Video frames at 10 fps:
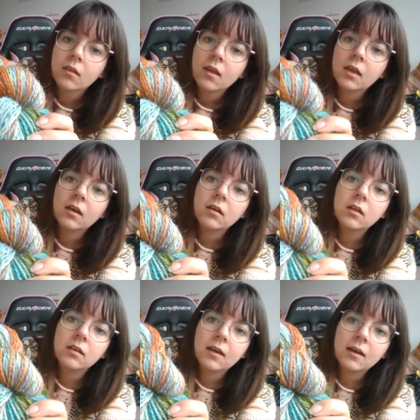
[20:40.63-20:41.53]
And
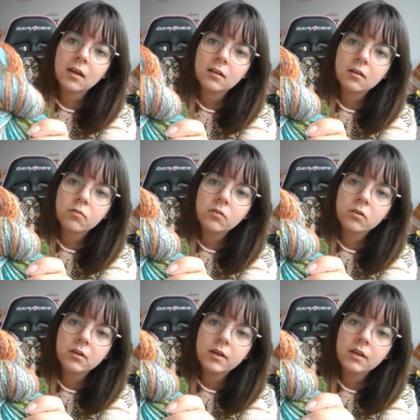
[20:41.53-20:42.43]
I
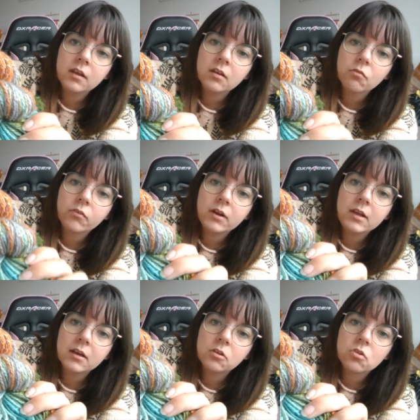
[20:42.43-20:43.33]
definitely
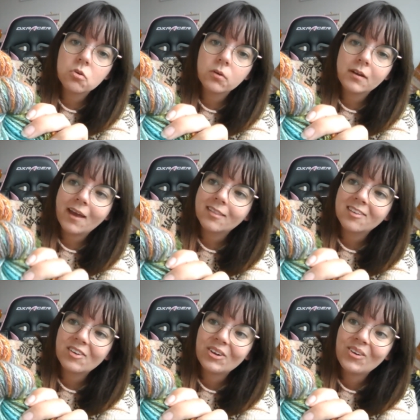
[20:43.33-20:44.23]
really enjoy that
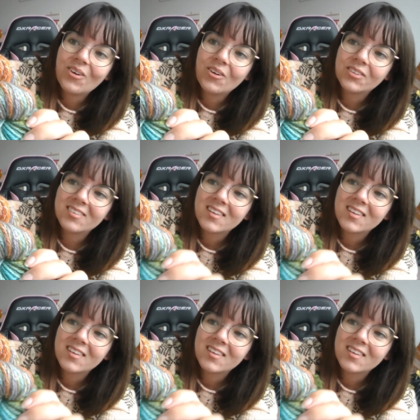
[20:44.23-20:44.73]
a lot.